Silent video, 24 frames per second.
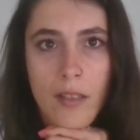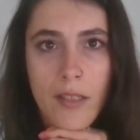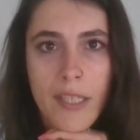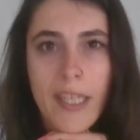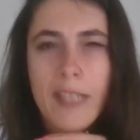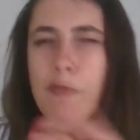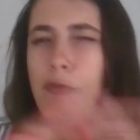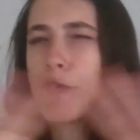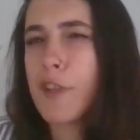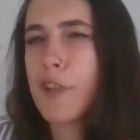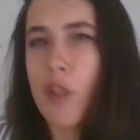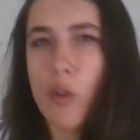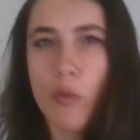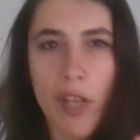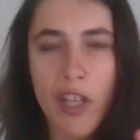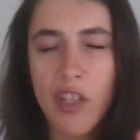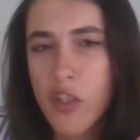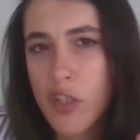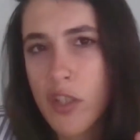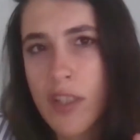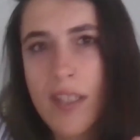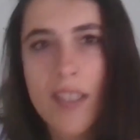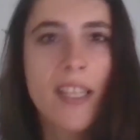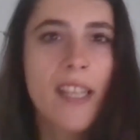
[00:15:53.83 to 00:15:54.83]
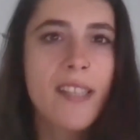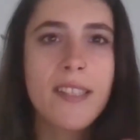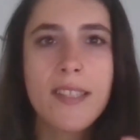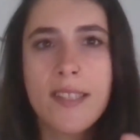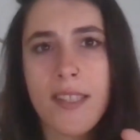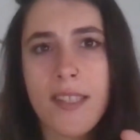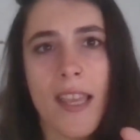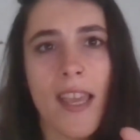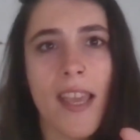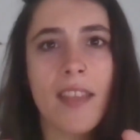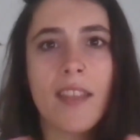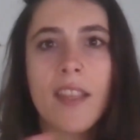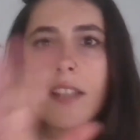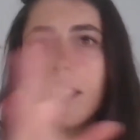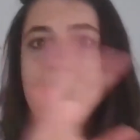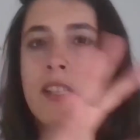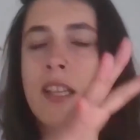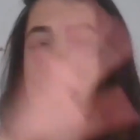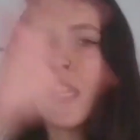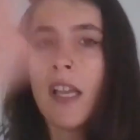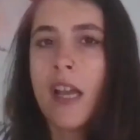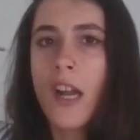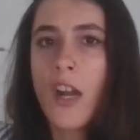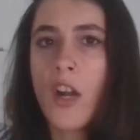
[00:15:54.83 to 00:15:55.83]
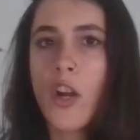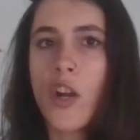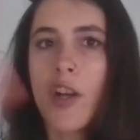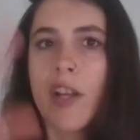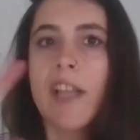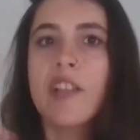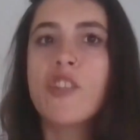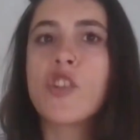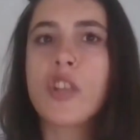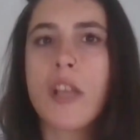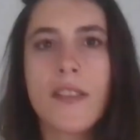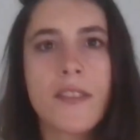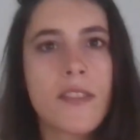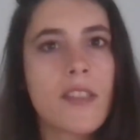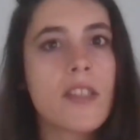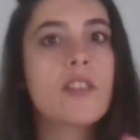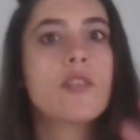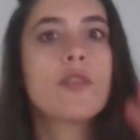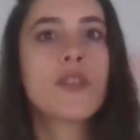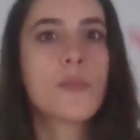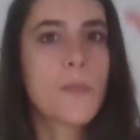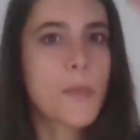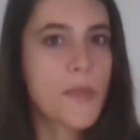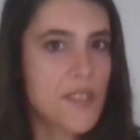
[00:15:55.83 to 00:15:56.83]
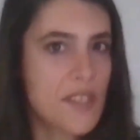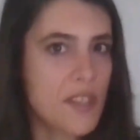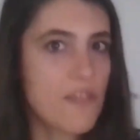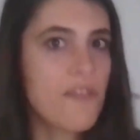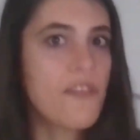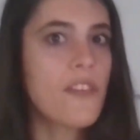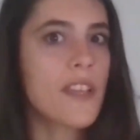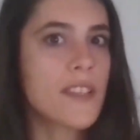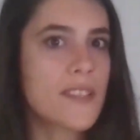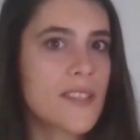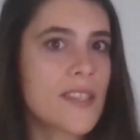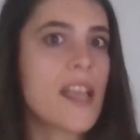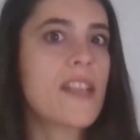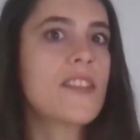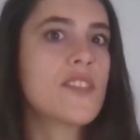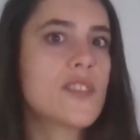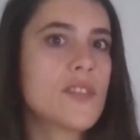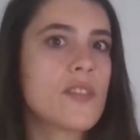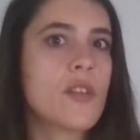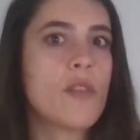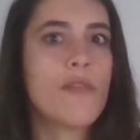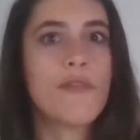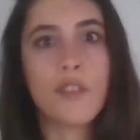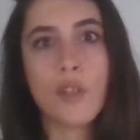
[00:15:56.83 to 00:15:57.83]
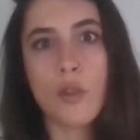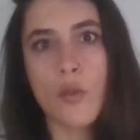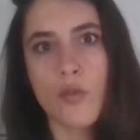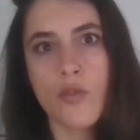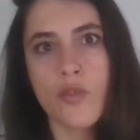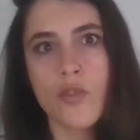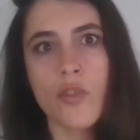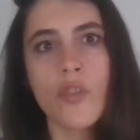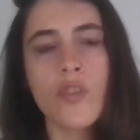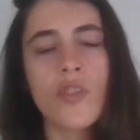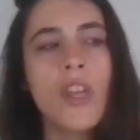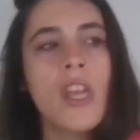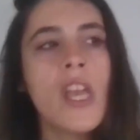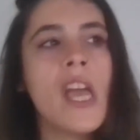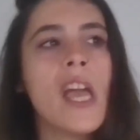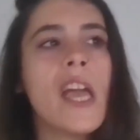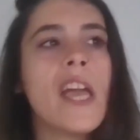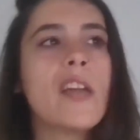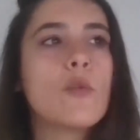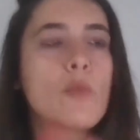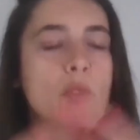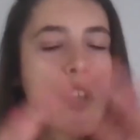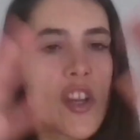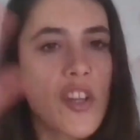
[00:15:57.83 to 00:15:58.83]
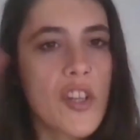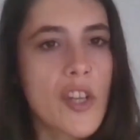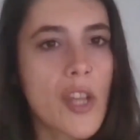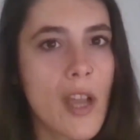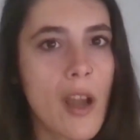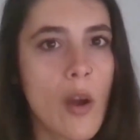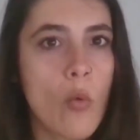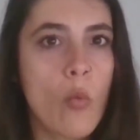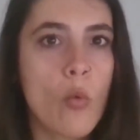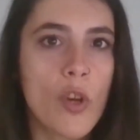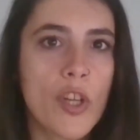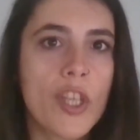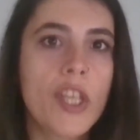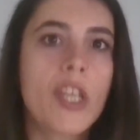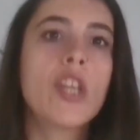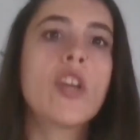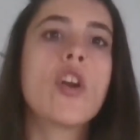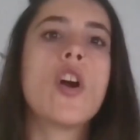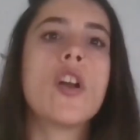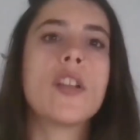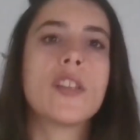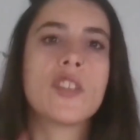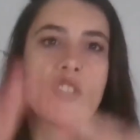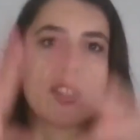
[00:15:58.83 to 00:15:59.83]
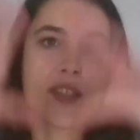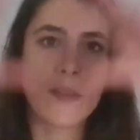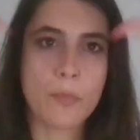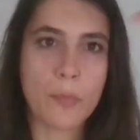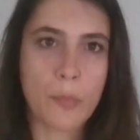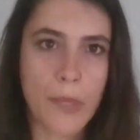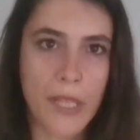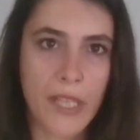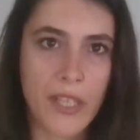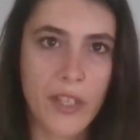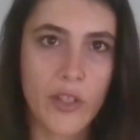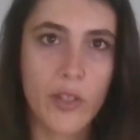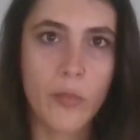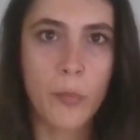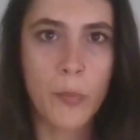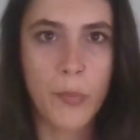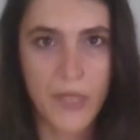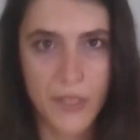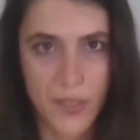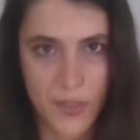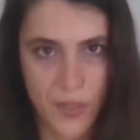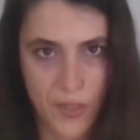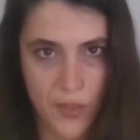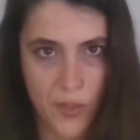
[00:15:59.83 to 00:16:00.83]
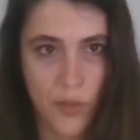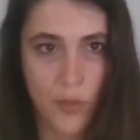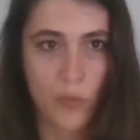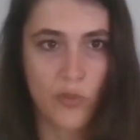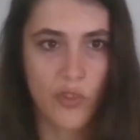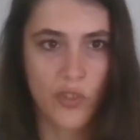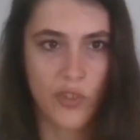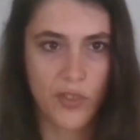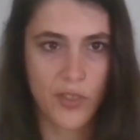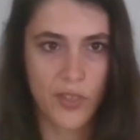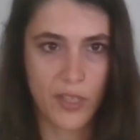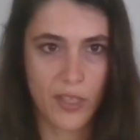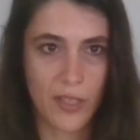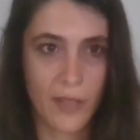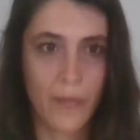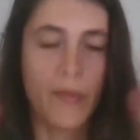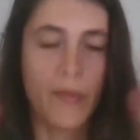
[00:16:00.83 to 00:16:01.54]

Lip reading: configurations, let's say, that are adjusted to specific sets of users. And we are now working on just bigger pieces. So just